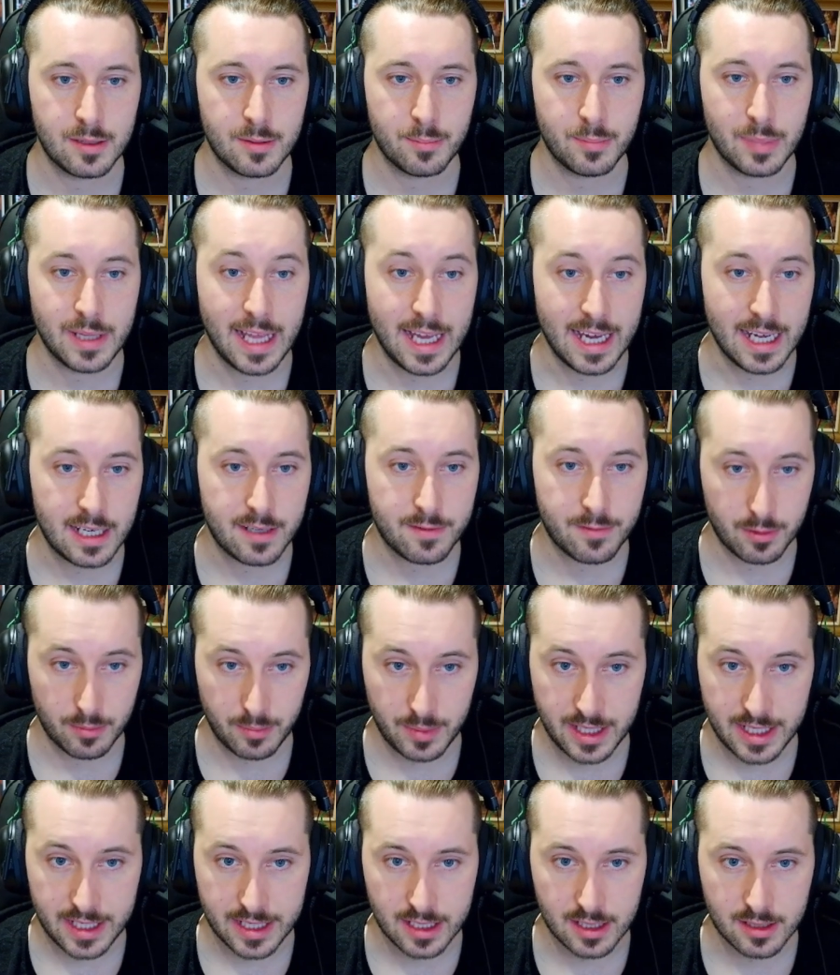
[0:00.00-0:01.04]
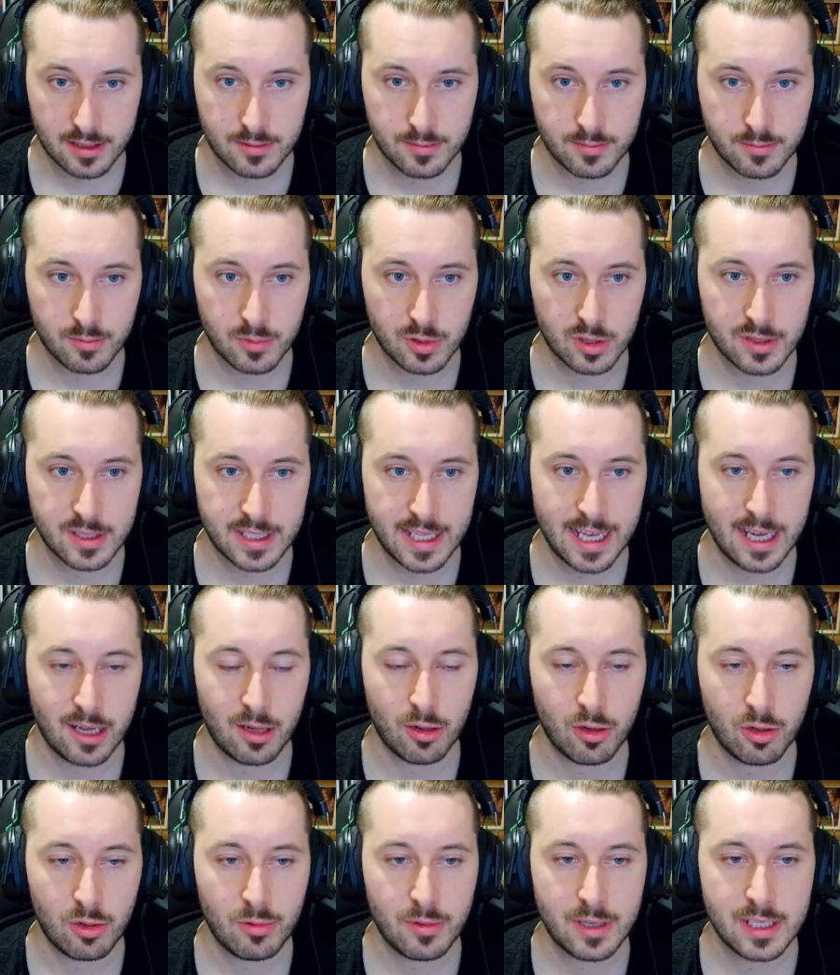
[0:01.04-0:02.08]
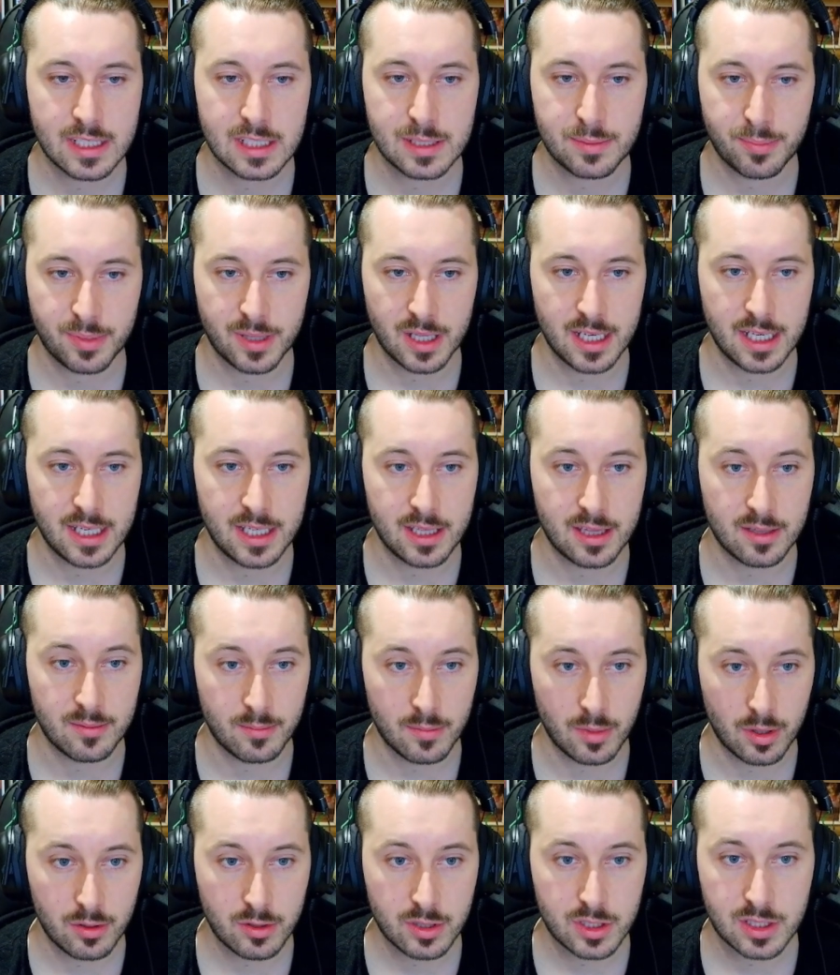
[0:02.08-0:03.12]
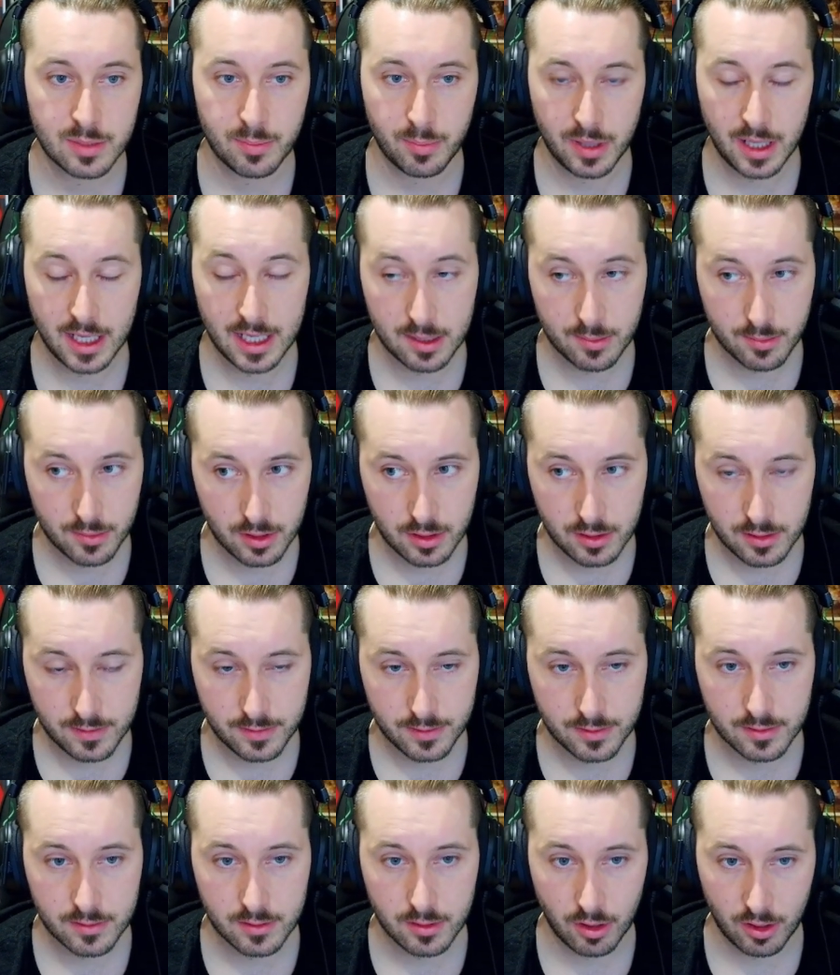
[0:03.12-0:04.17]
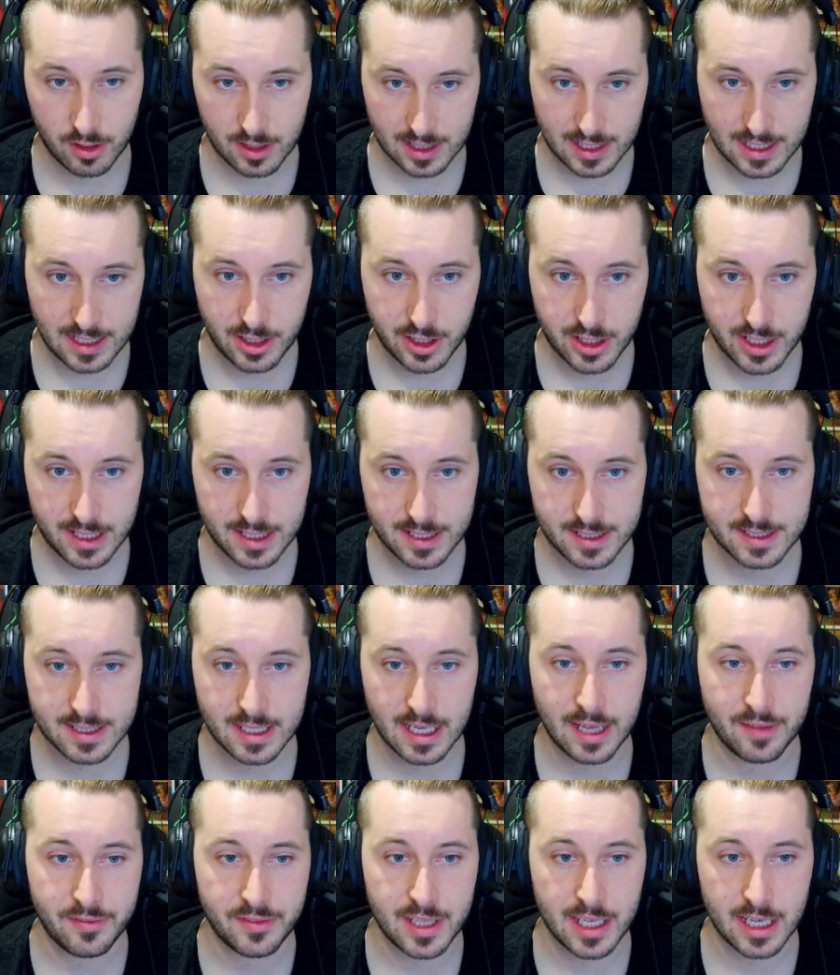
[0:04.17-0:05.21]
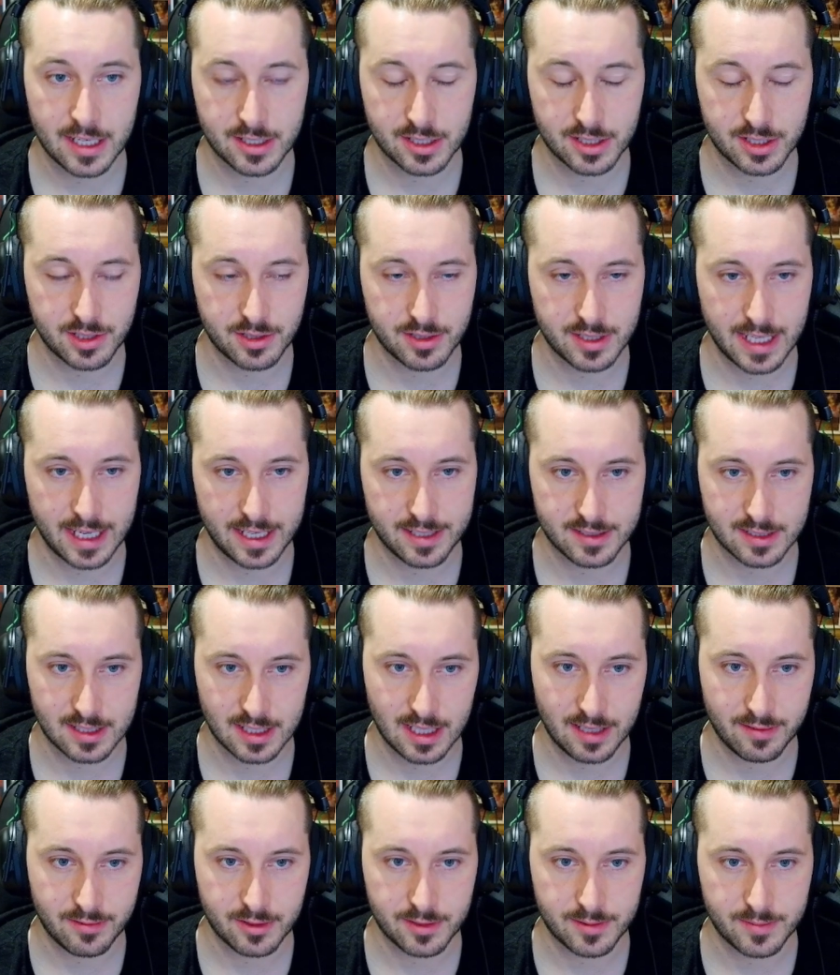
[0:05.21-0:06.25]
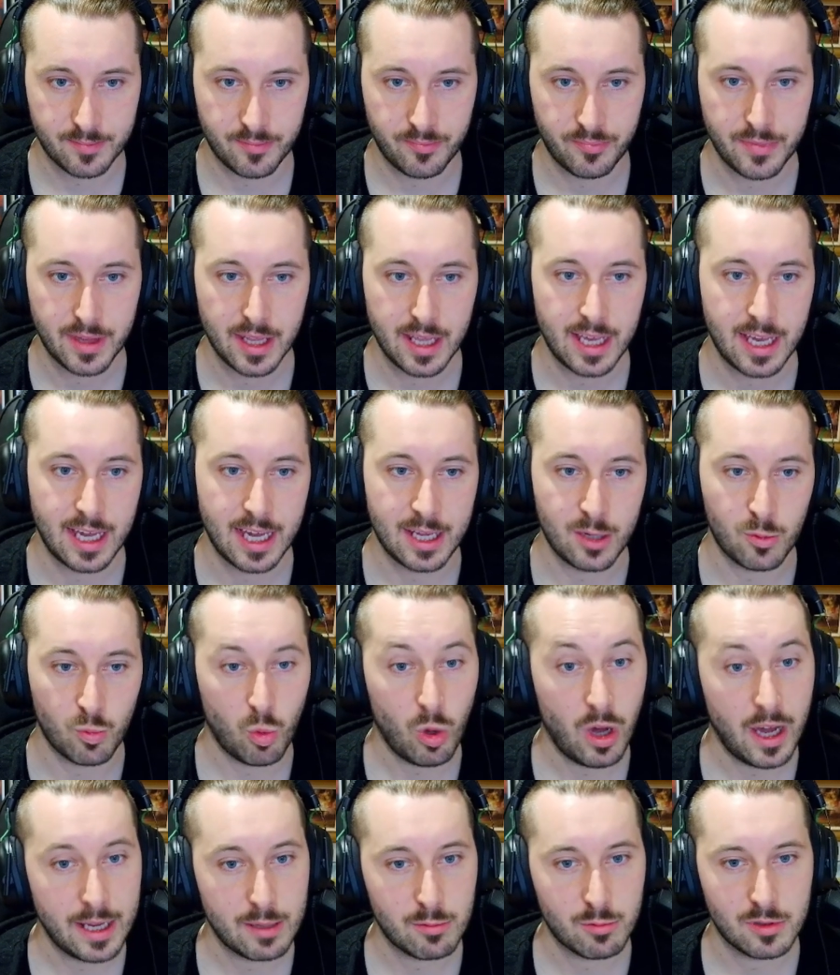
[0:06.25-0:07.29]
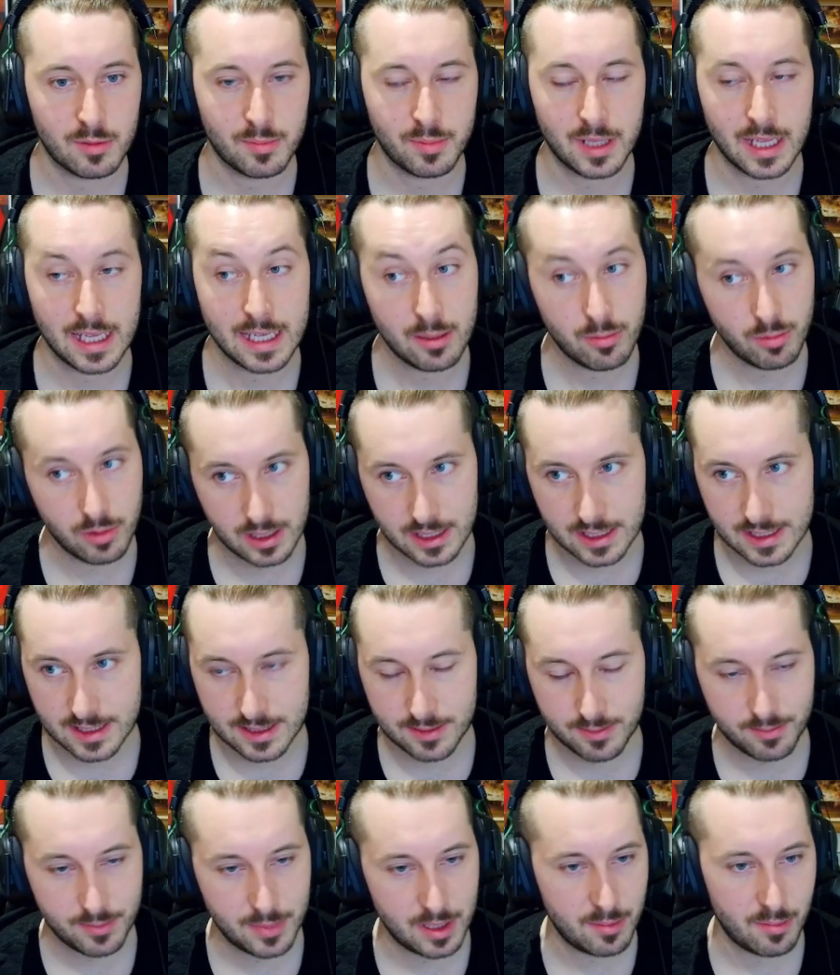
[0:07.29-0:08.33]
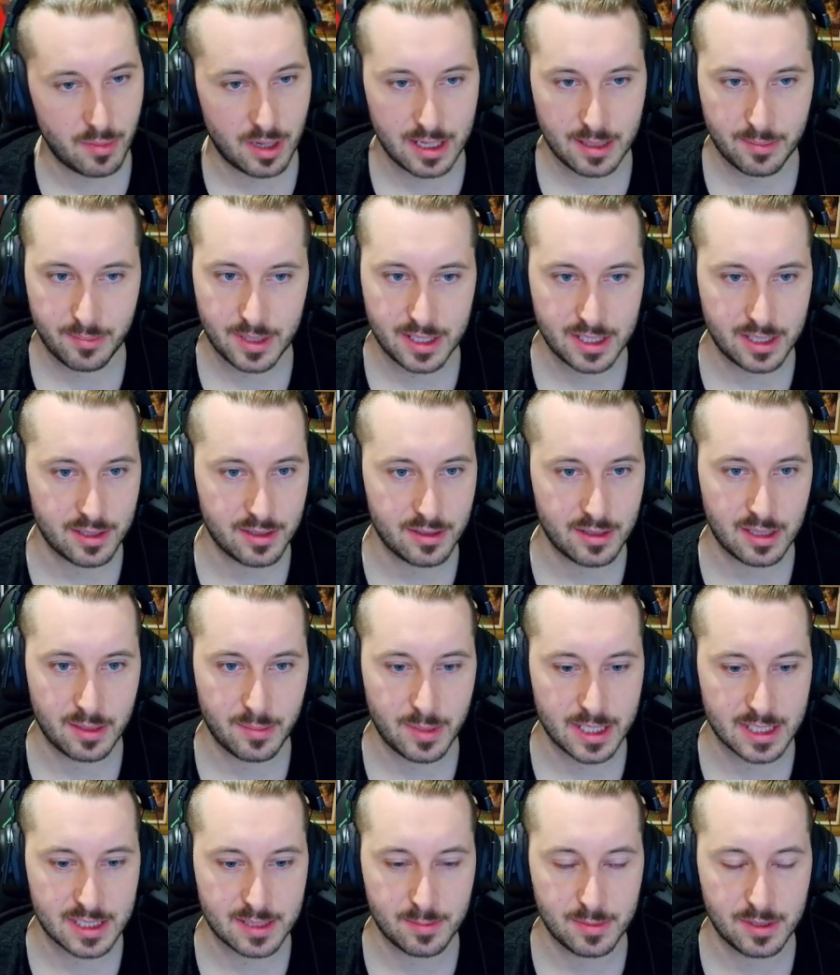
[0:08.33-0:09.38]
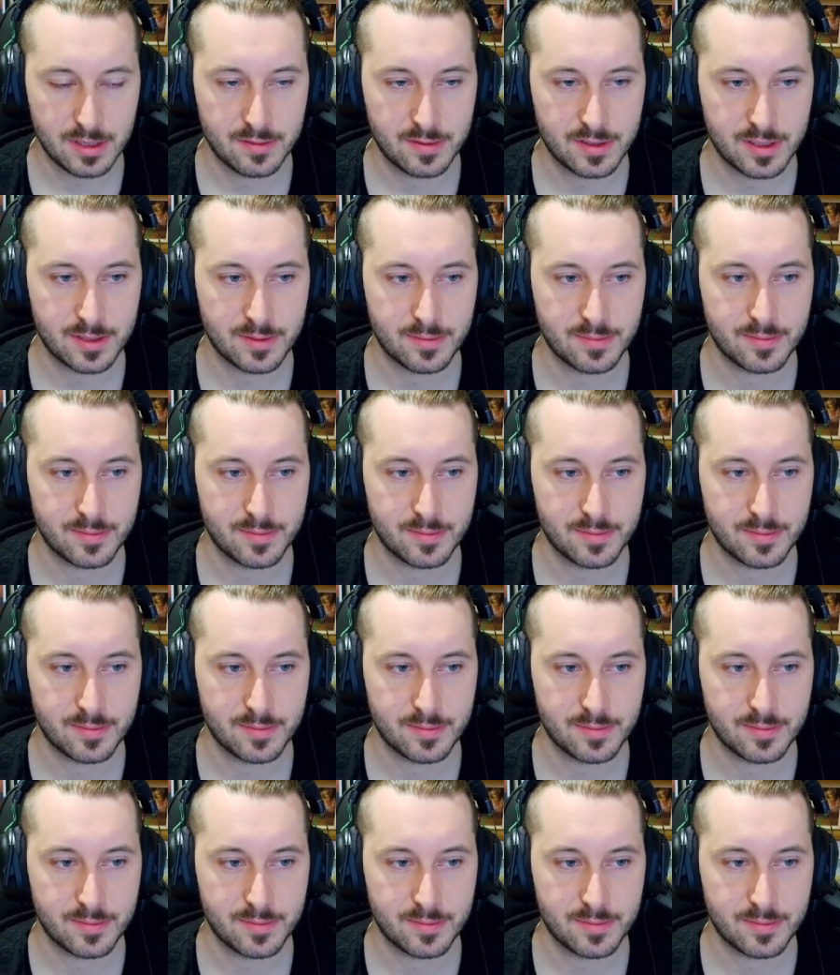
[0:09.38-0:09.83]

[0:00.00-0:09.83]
Black, from here, will now always play the most played move on Lichess at the under 2000 level, and white will play what is, in my opinion, the best moves.